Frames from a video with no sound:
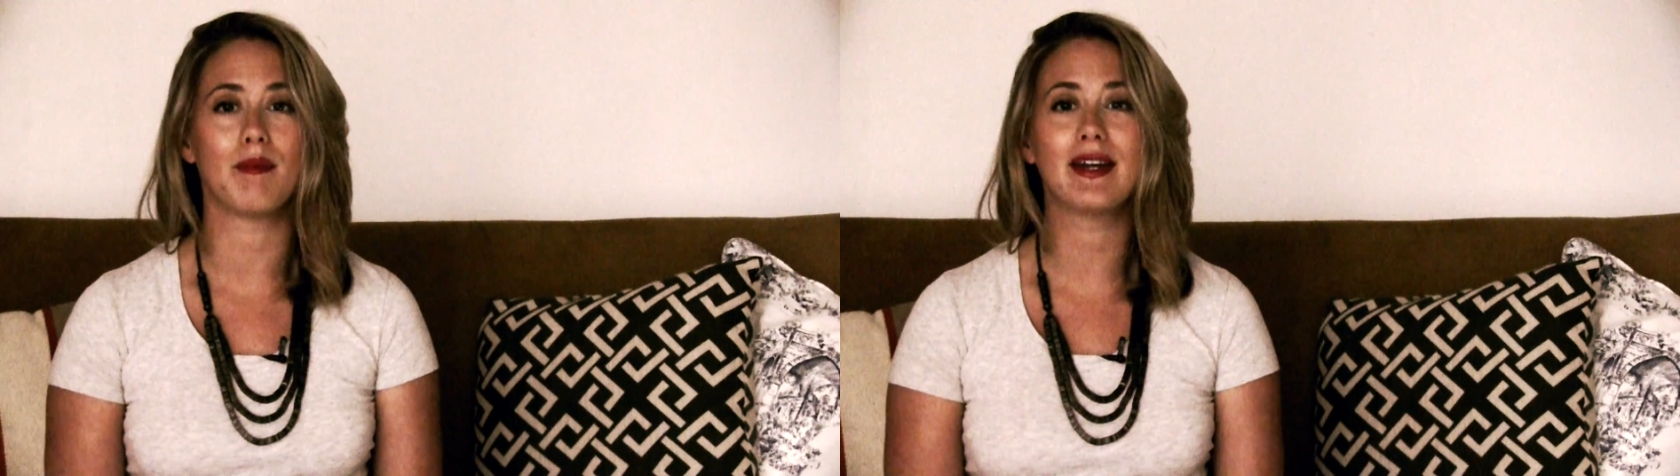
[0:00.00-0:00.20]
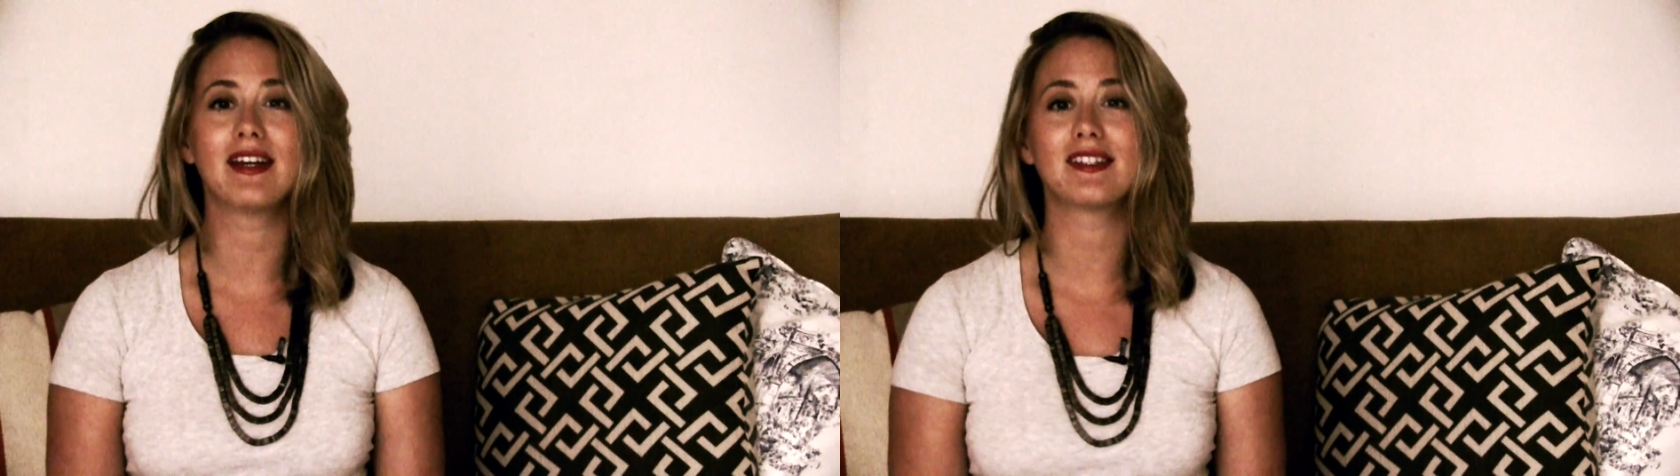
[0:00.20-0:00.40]

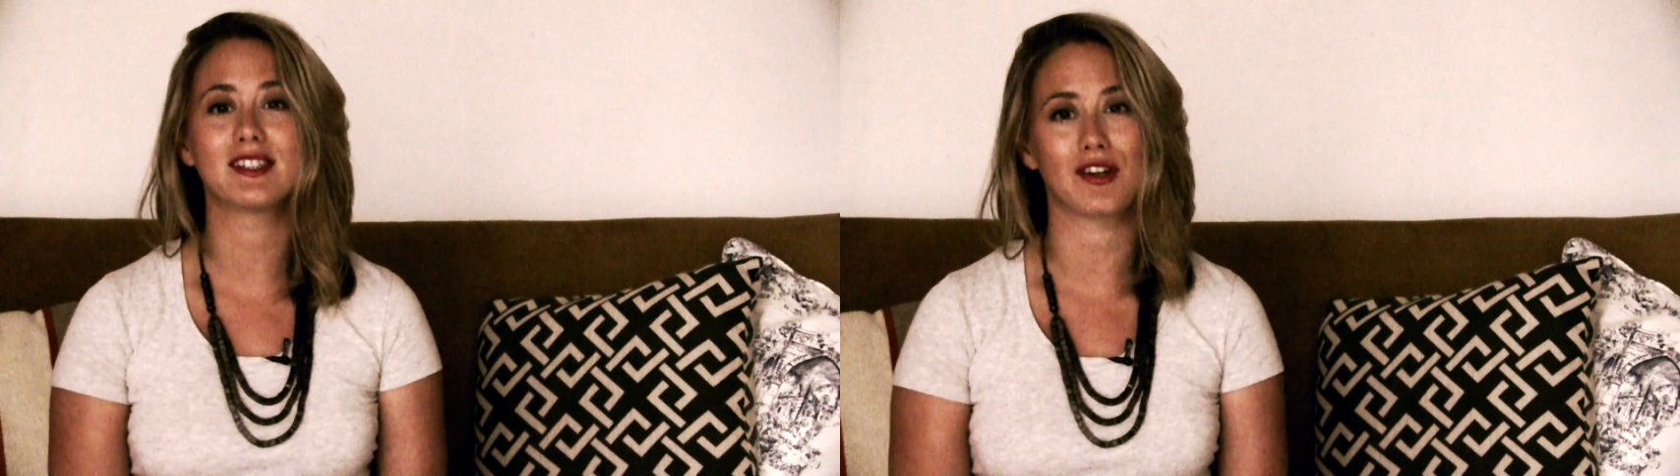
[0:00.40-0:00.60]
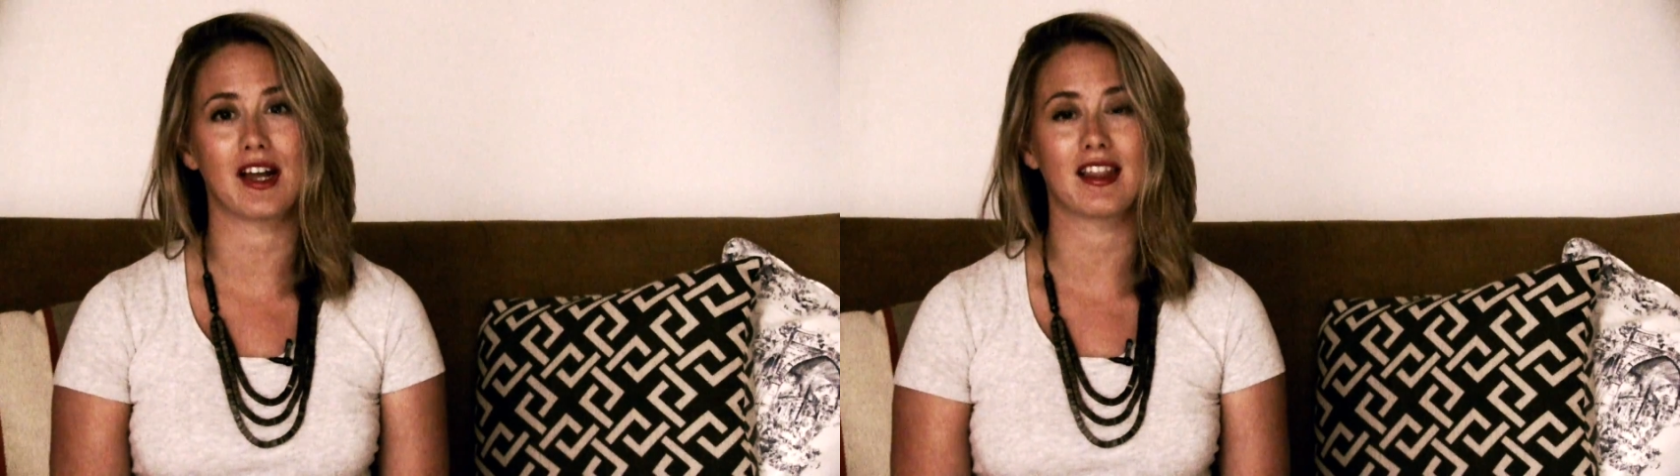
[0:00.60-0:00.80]
biggest
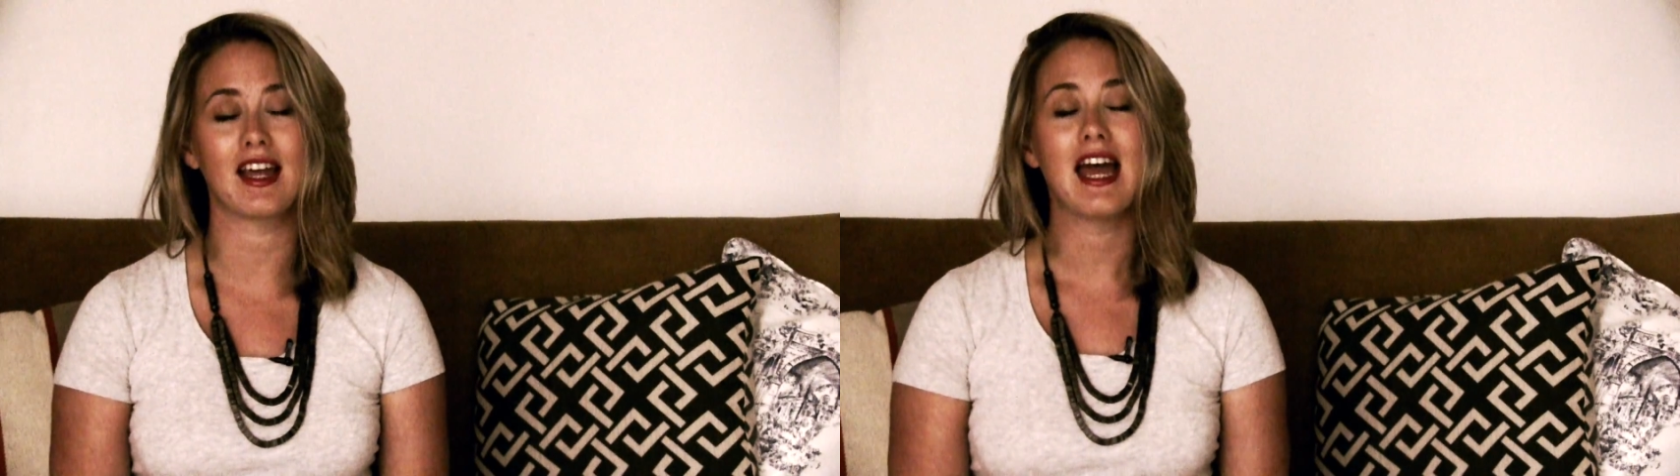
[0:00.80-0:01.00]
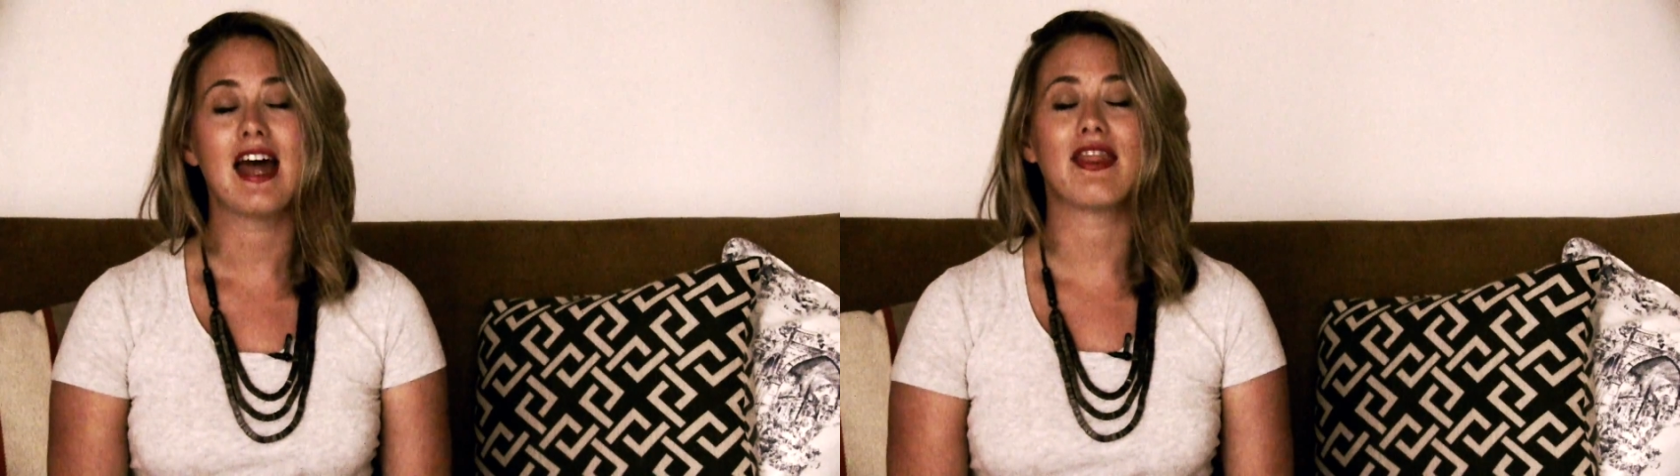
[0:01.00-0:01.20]
strength.
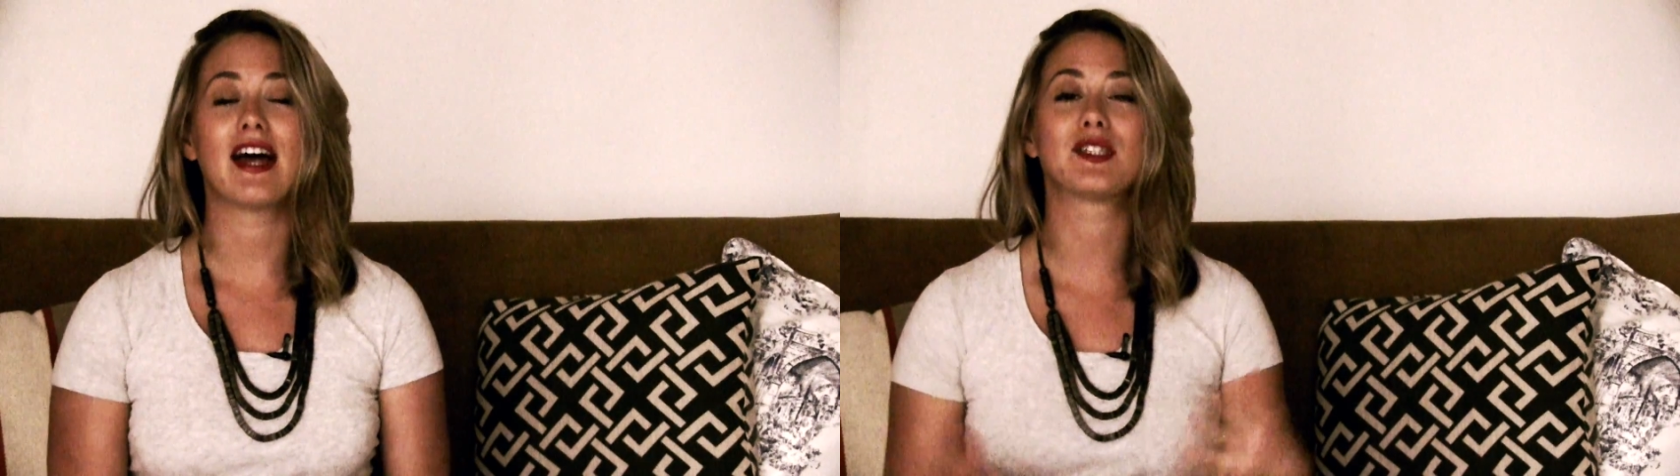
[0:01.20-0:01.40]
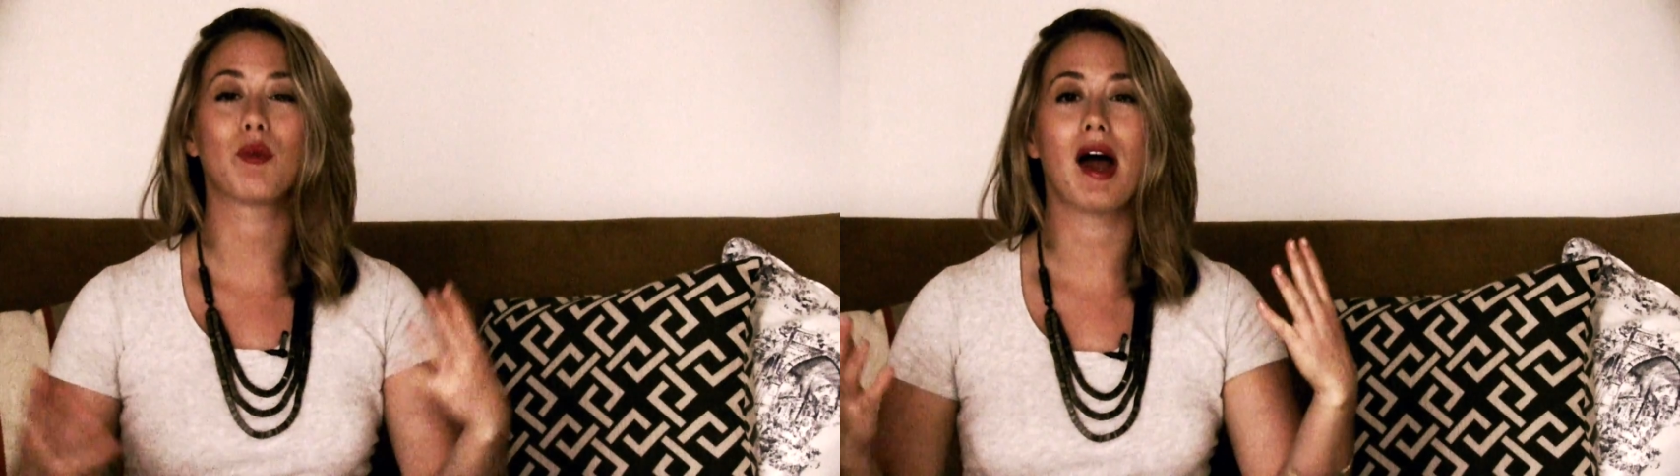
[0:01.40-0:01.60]

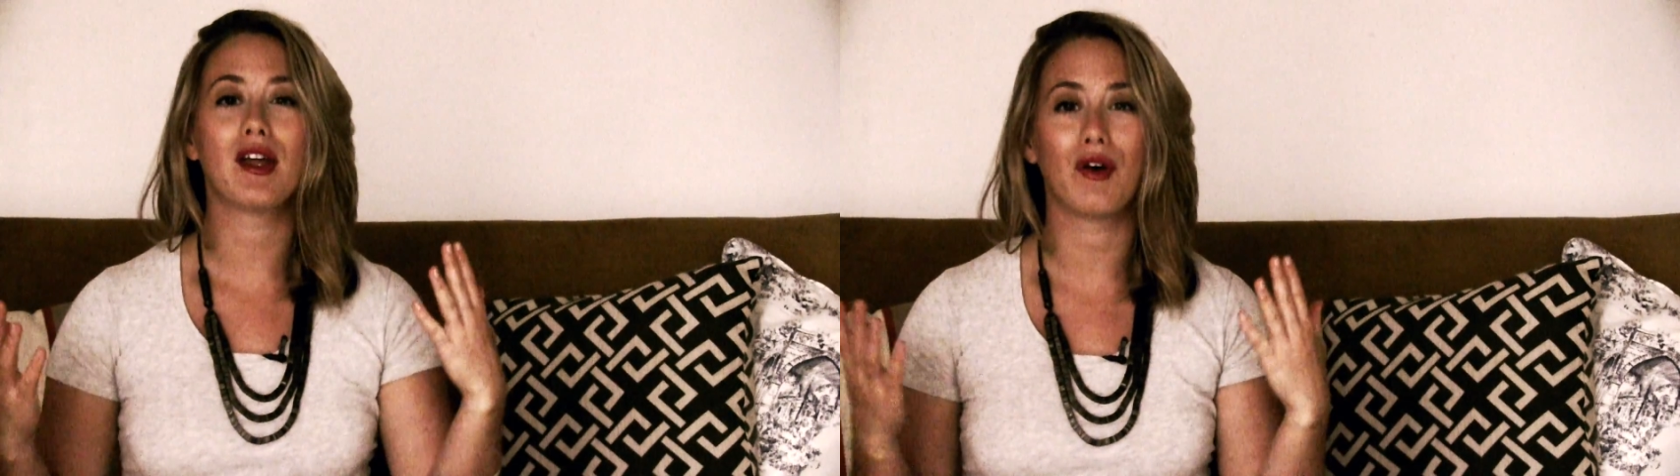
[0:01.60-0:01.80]
That's why